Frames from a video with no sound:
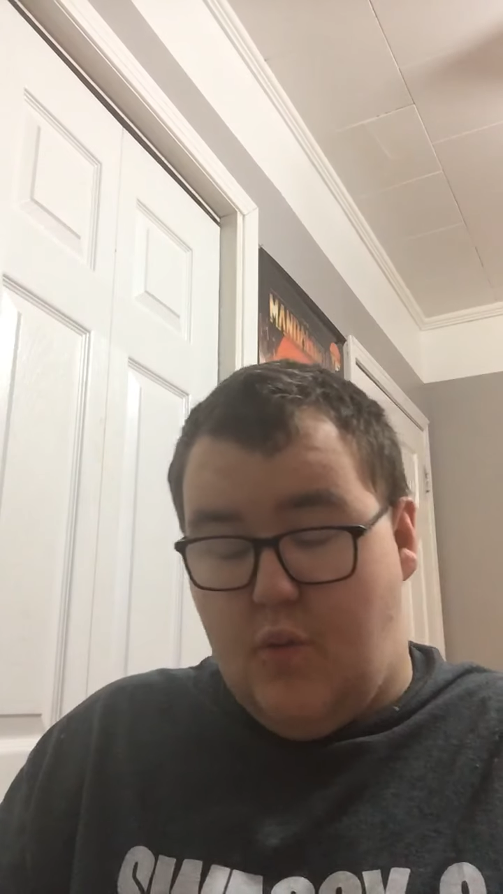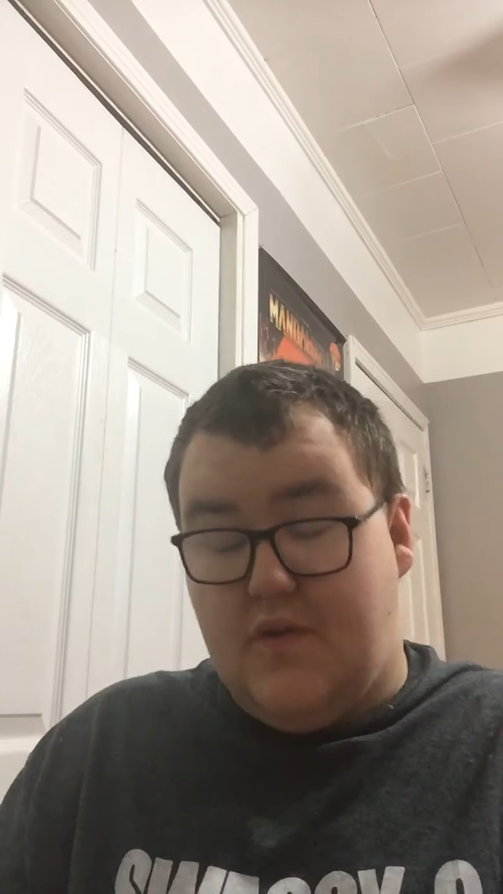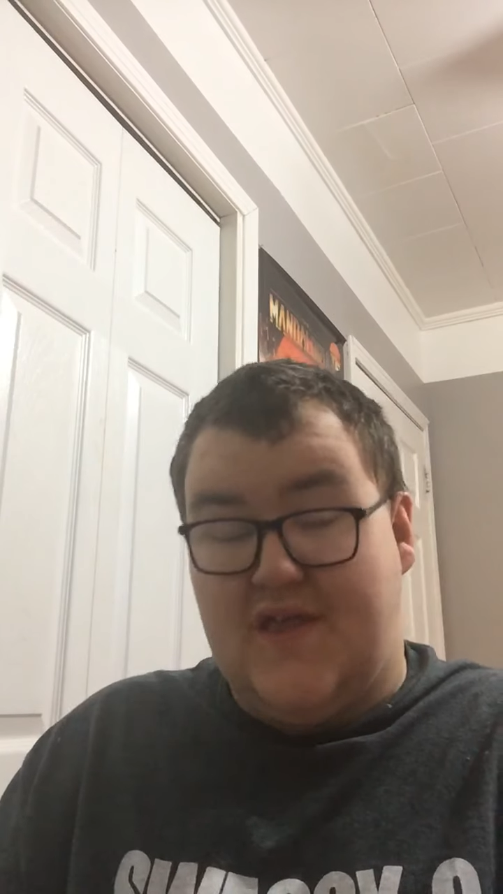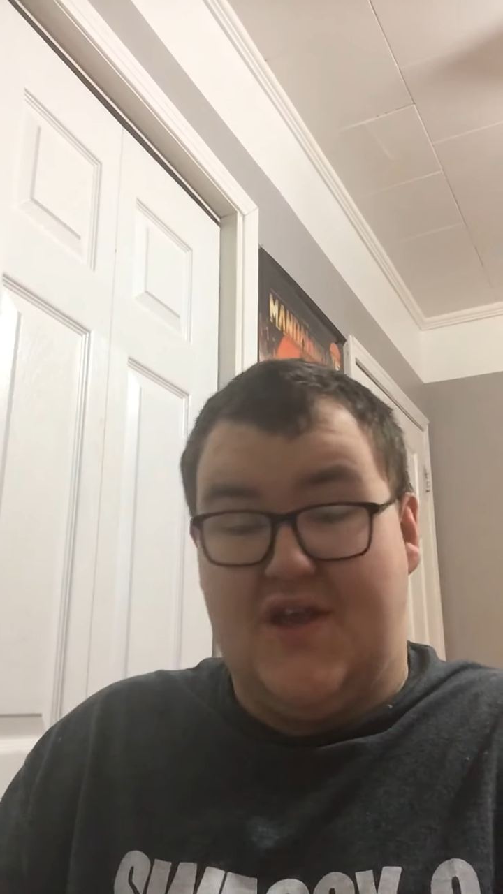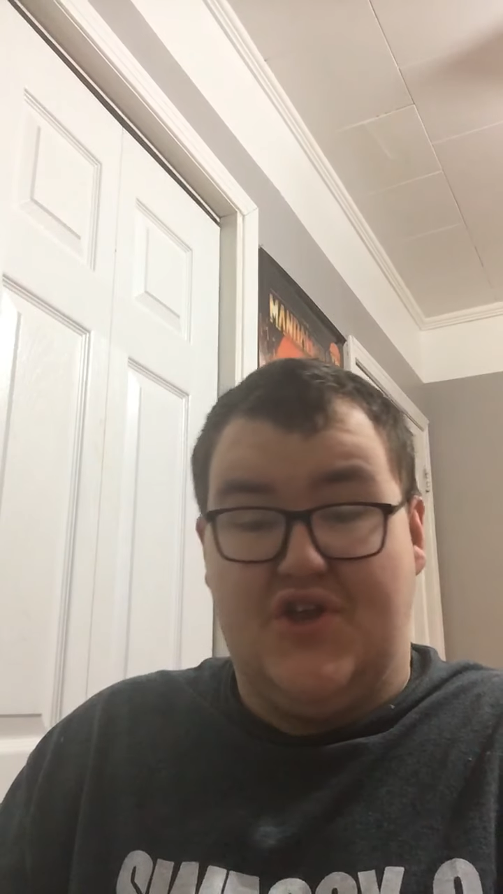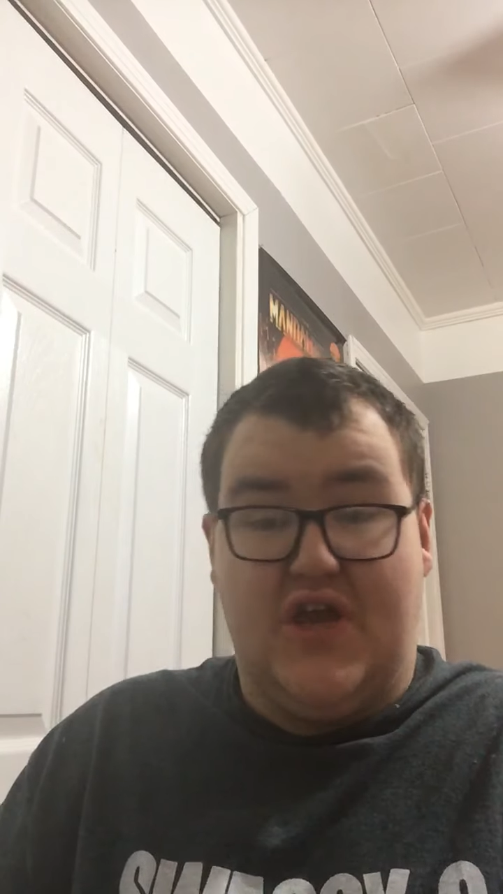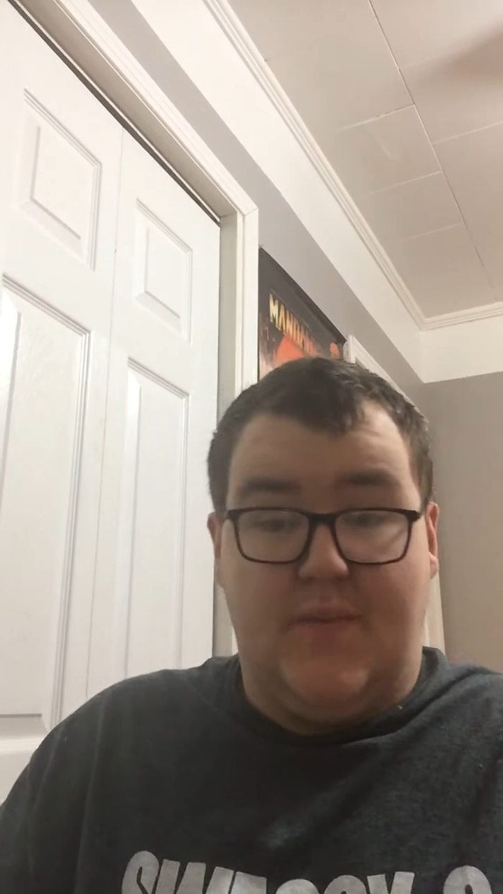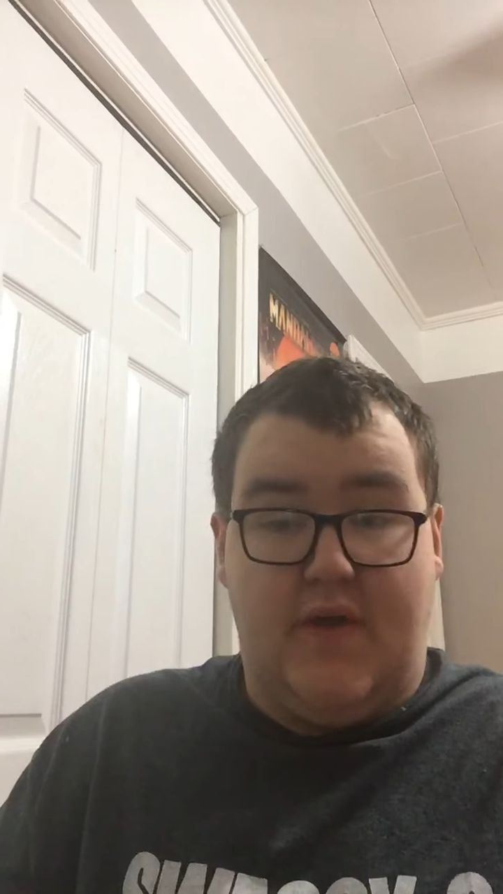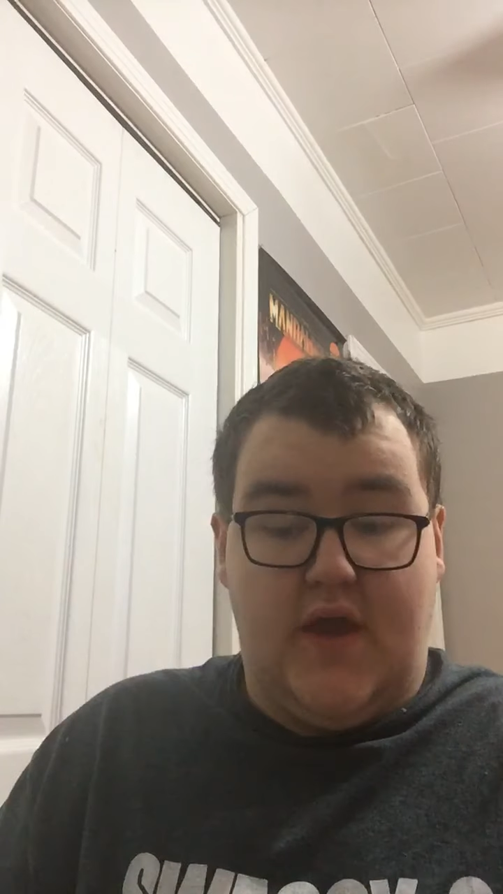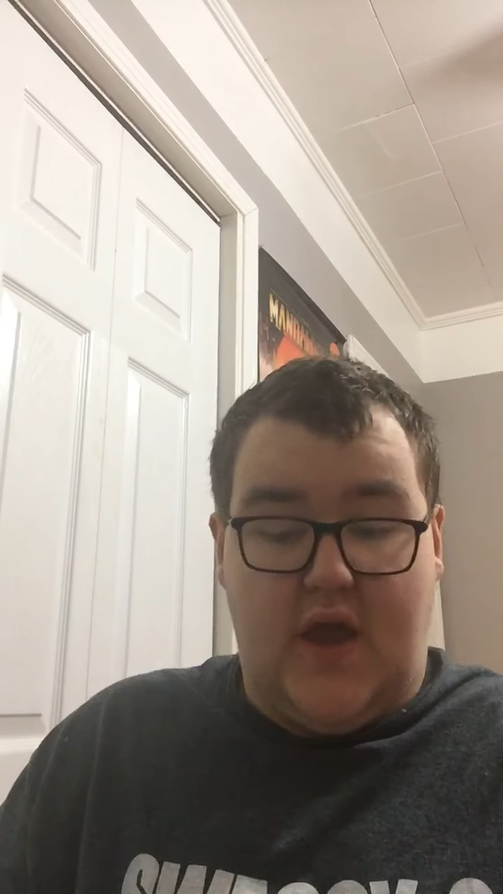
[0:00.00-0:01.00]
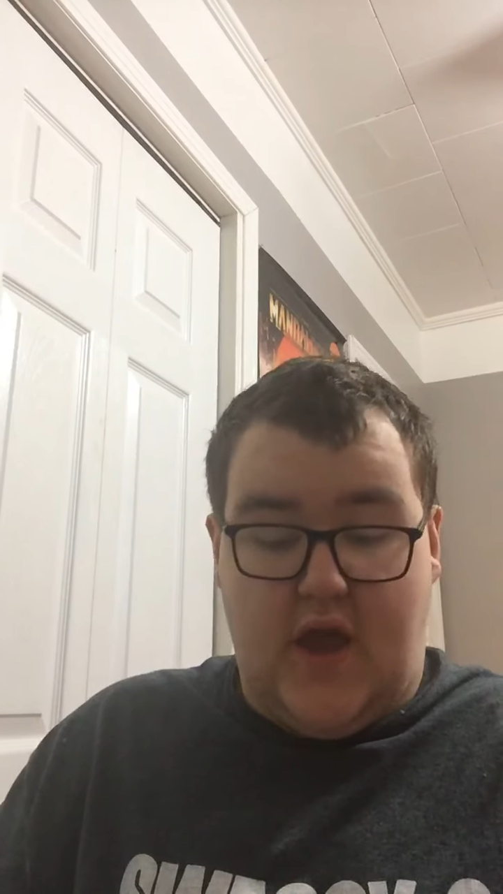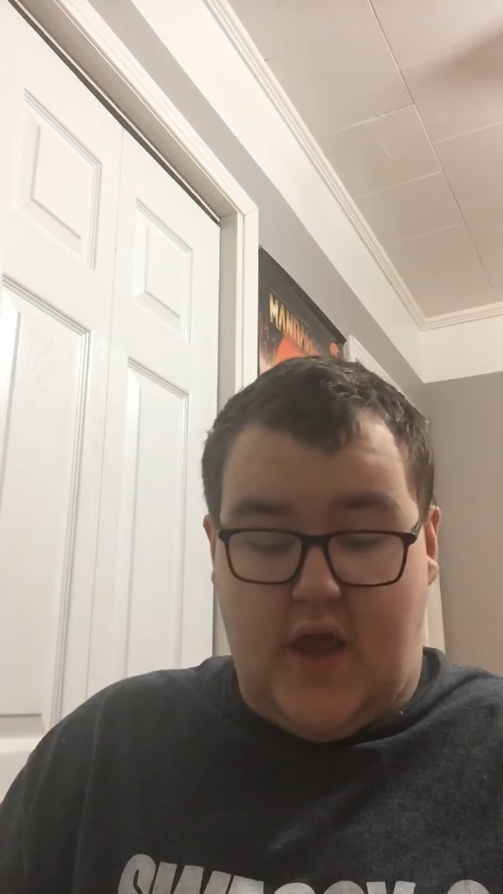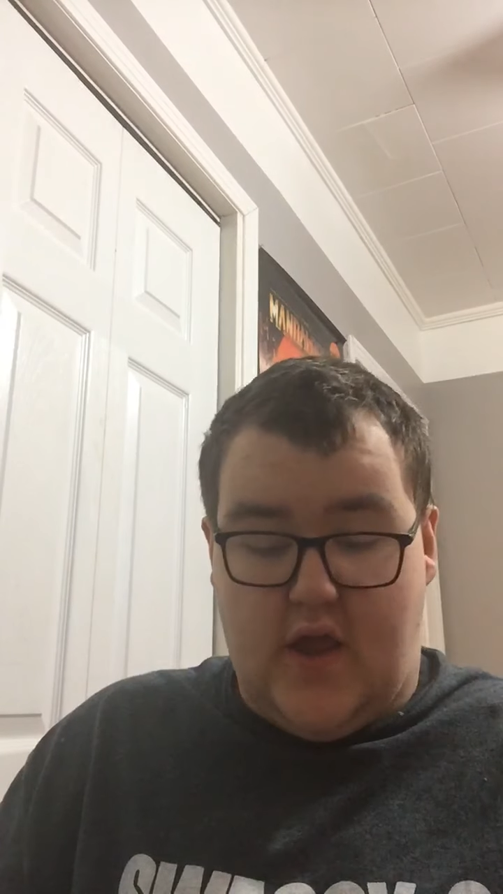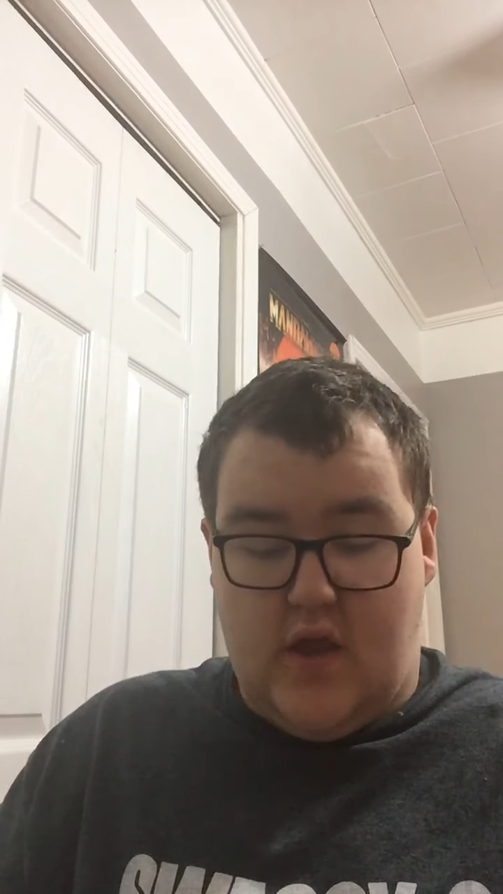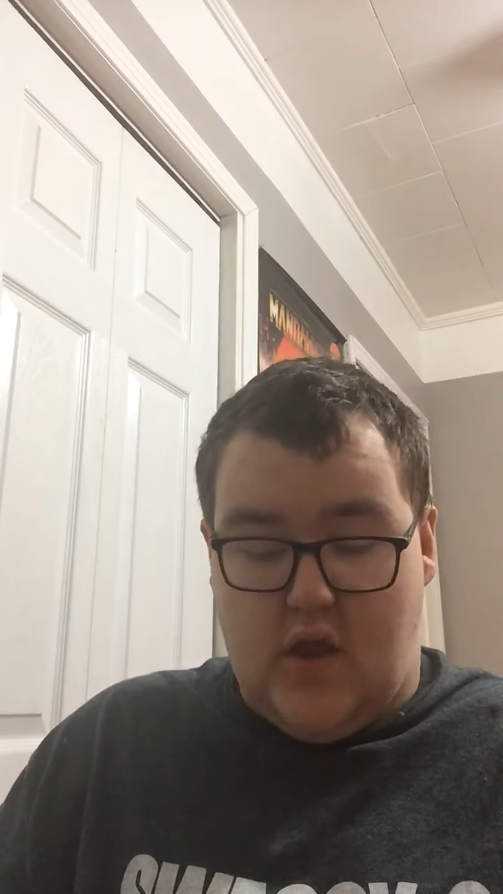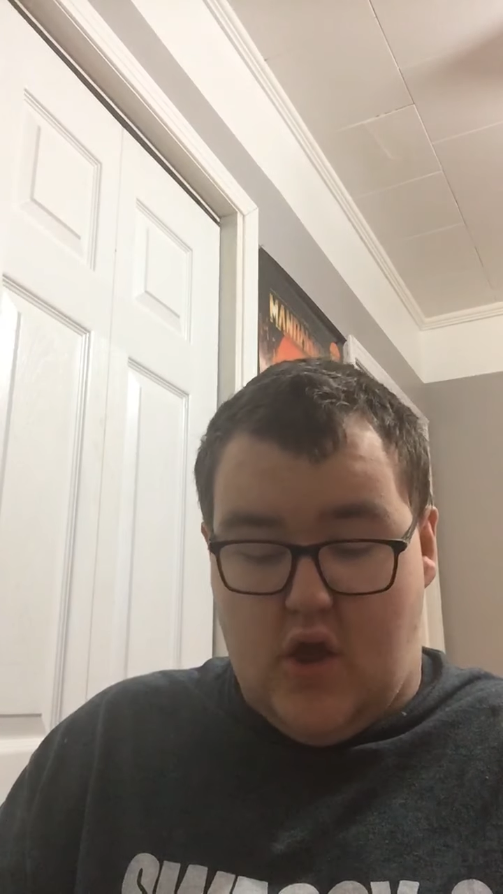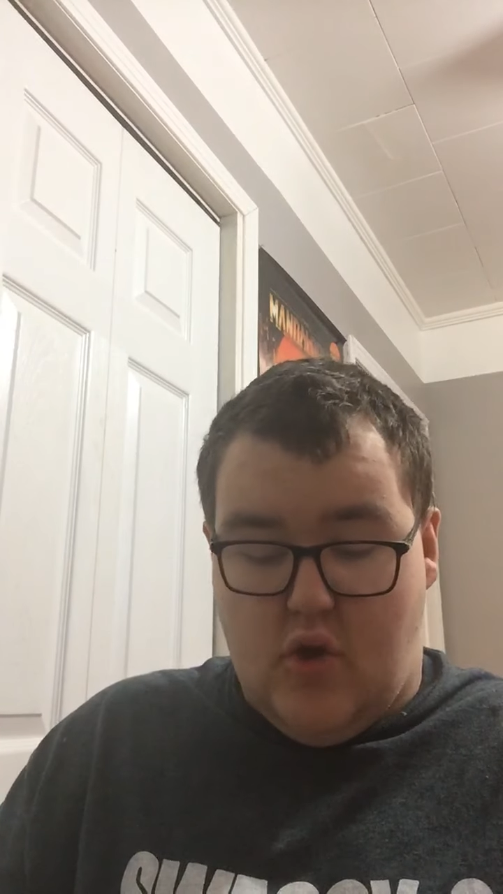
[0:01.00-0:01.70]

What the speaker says: we see Jimmy, and